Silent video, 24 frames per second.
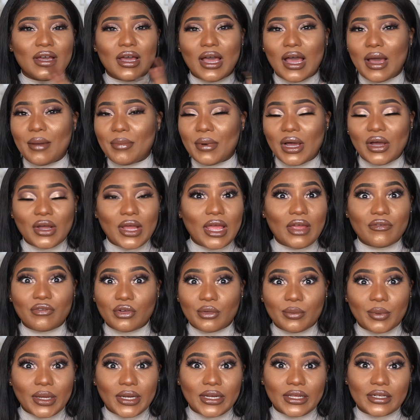about
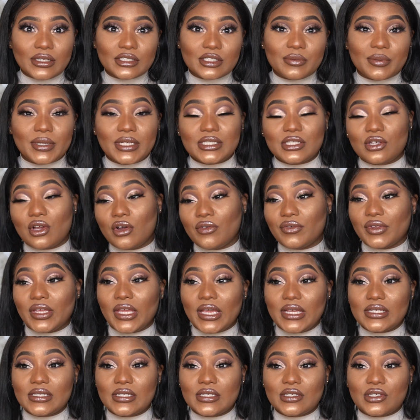everybody else because COVID
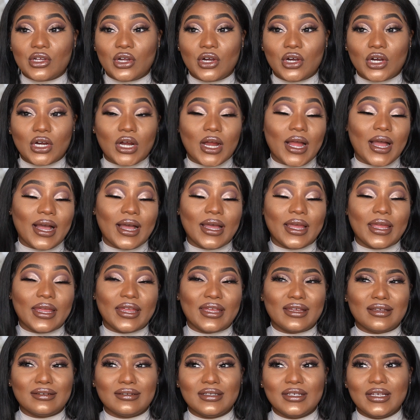cases are
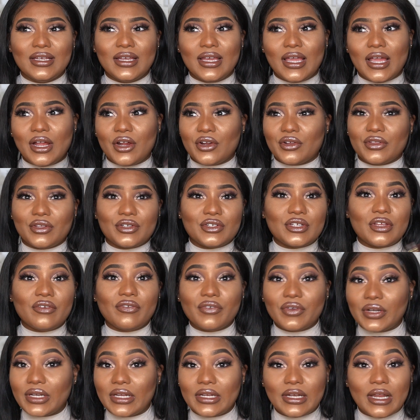high or they're
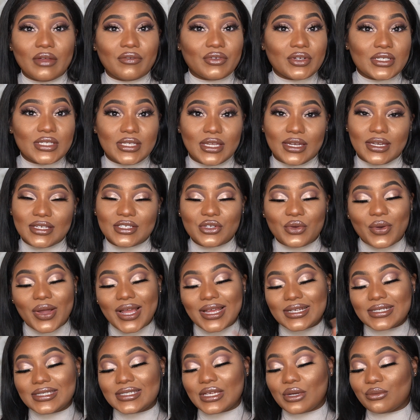different in every city. So
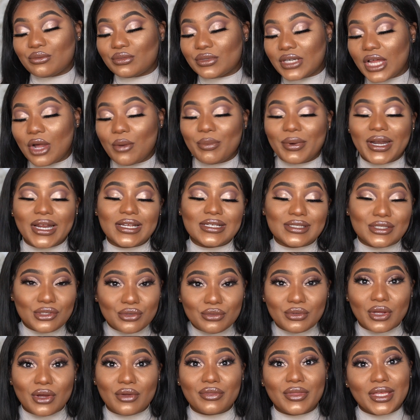I don't know, but I do
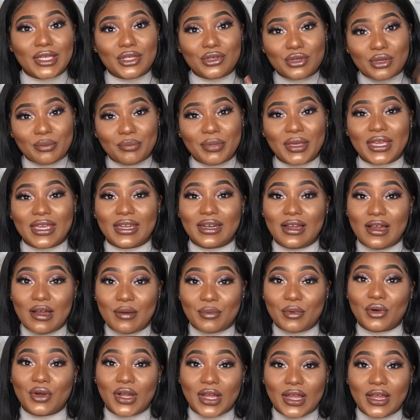know that you could pick it
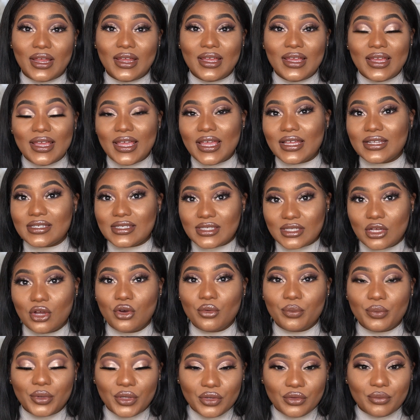up, okay? It's
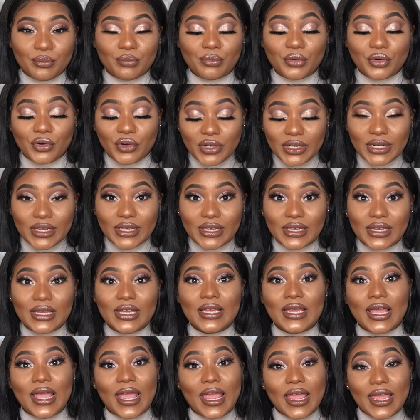so pretty.
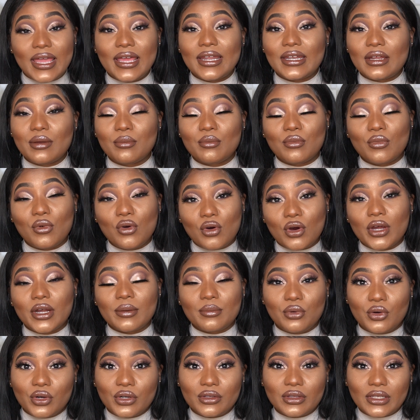And more
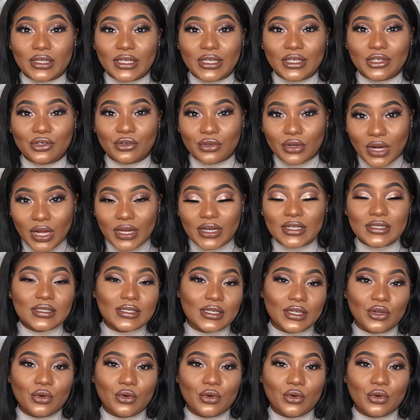importantly, you're honestly